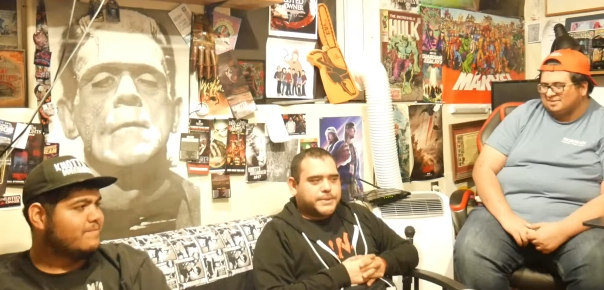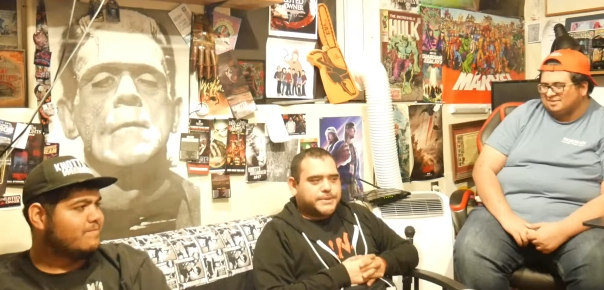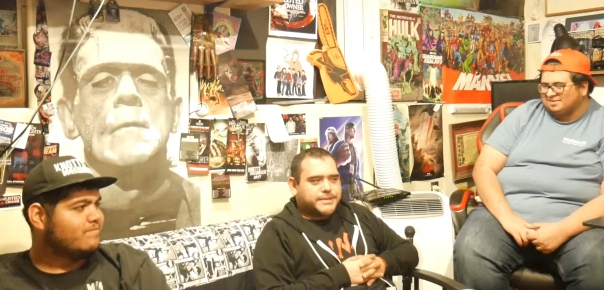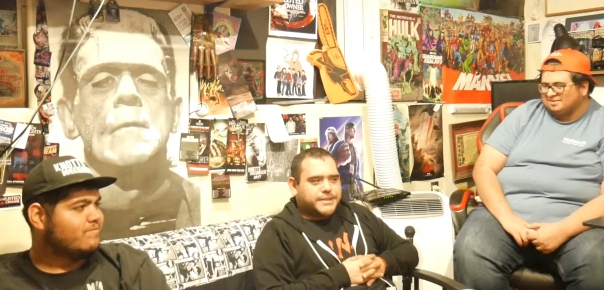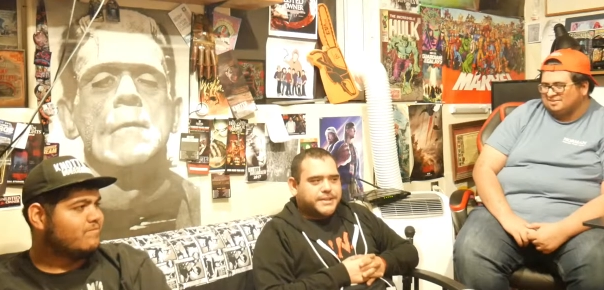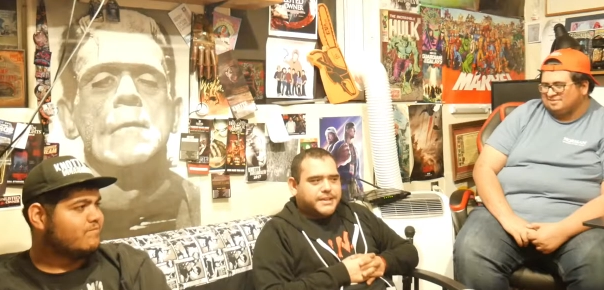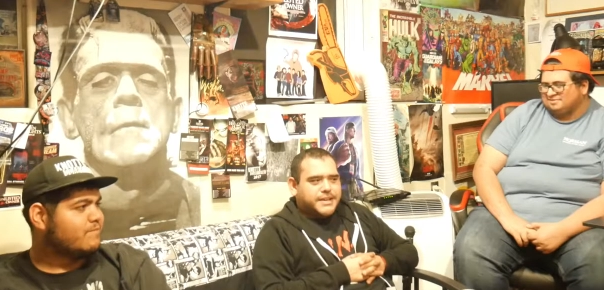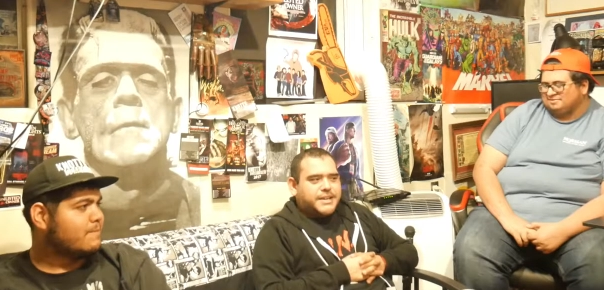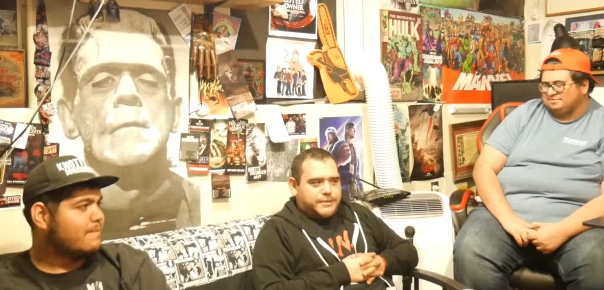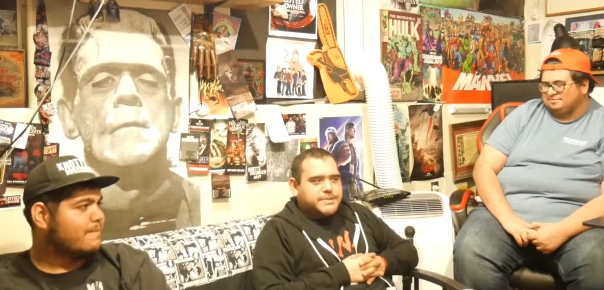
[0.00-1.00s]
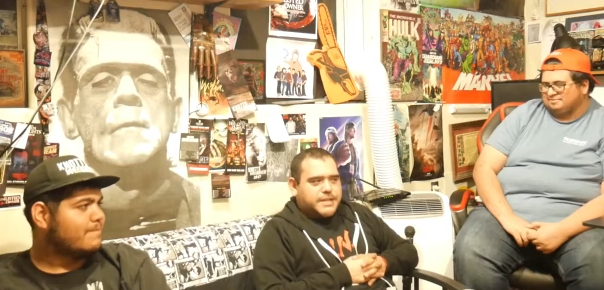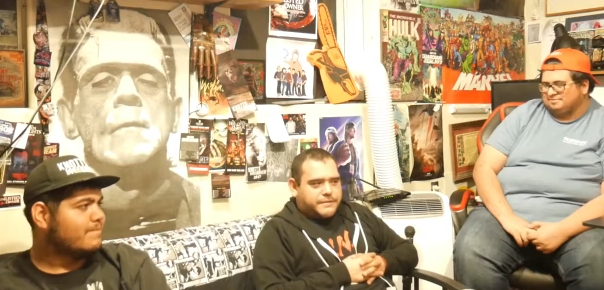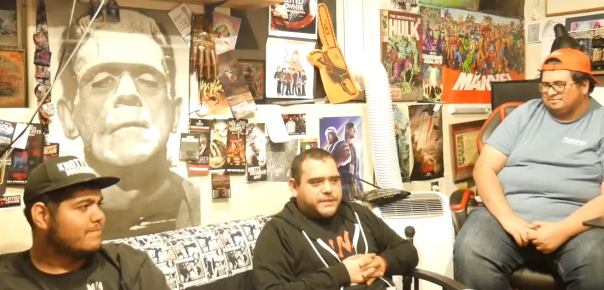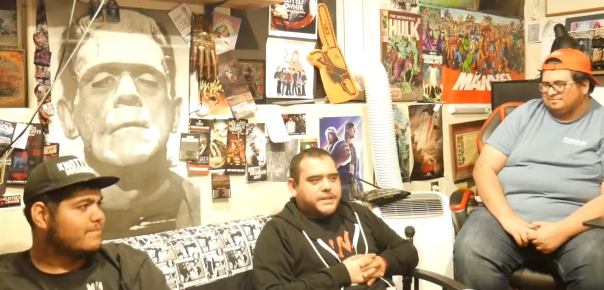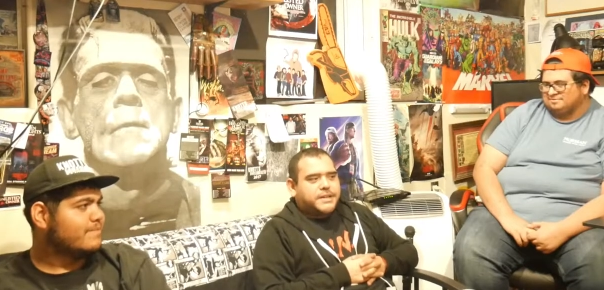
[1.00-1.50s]
Speaker 1: and it was
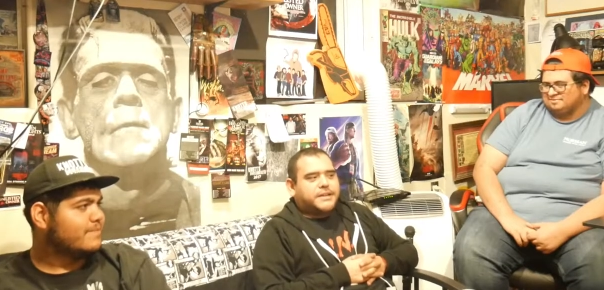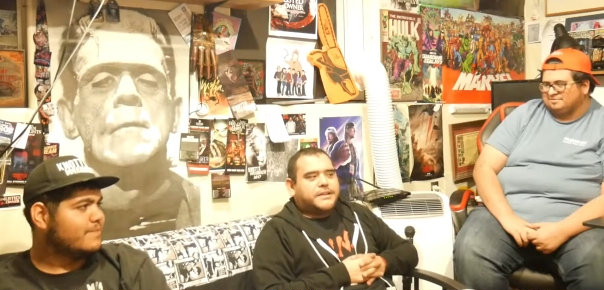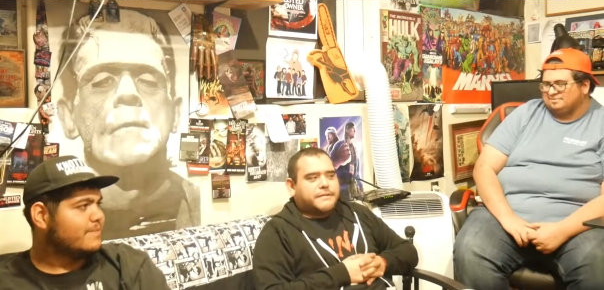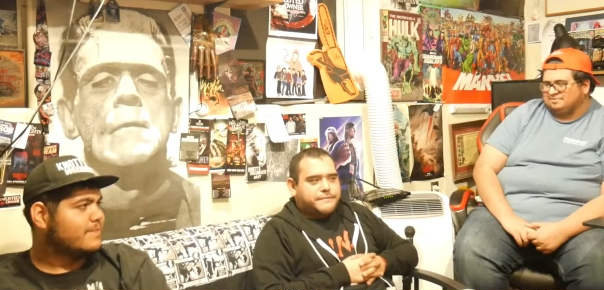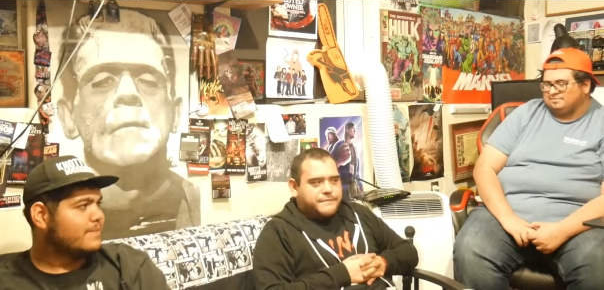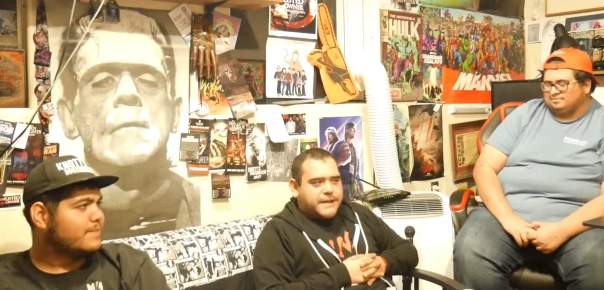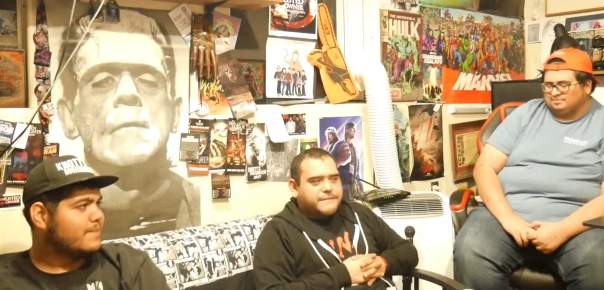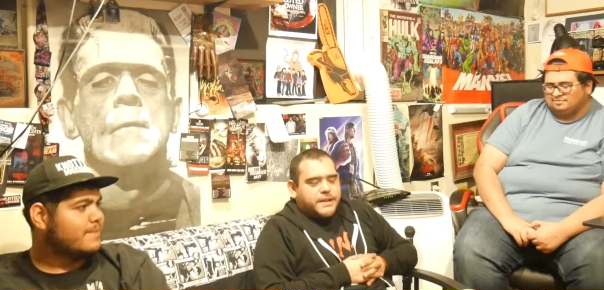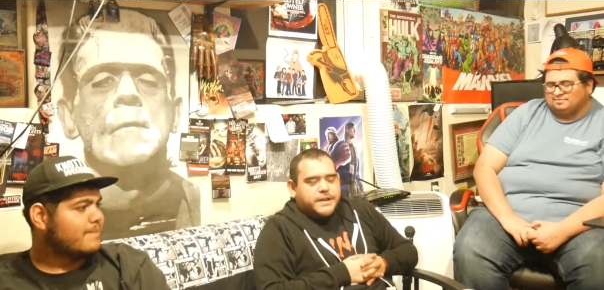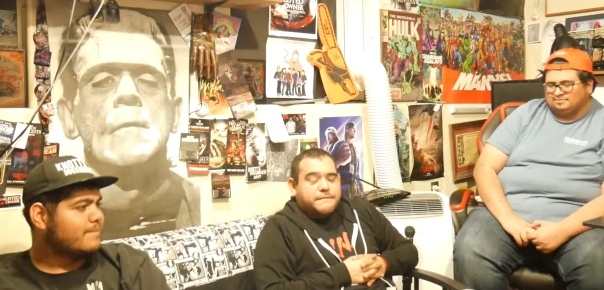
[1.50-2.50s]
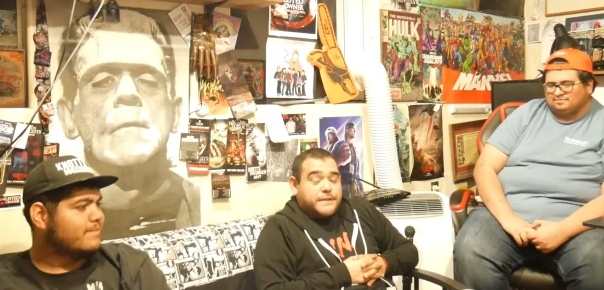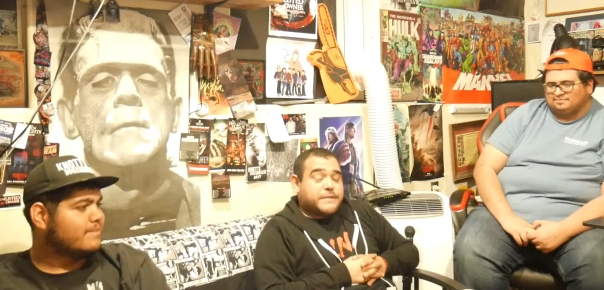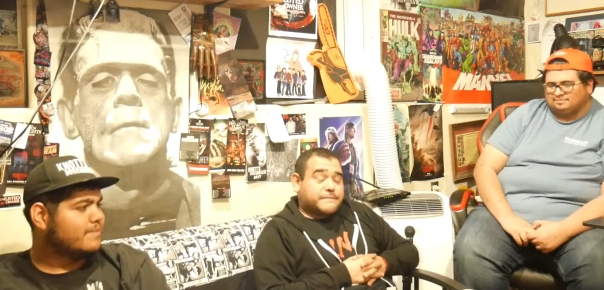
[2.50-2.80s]
definitely. It, I felt like it fit,